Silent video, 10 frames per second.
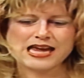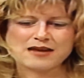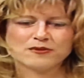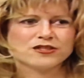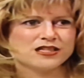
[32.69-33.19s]

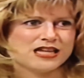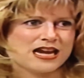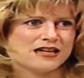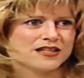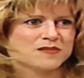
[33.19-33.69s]
able to
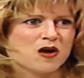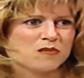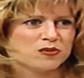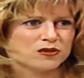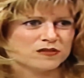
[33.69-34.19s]
date a small
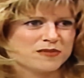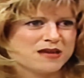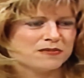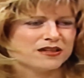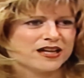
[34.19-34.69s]
pool of
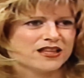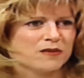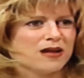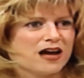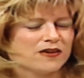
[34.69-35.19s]
people, and I
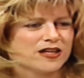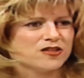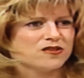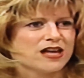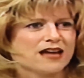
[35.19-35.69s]
thought, well, how do I
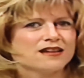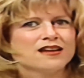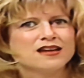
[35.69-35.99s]
do that?